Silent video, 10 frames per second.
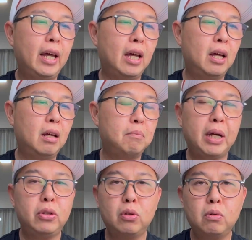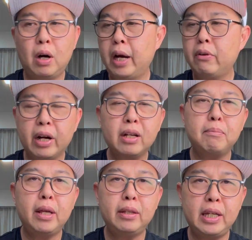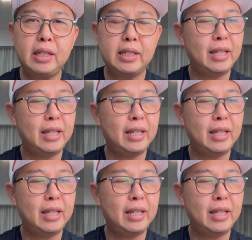But do I recommend these?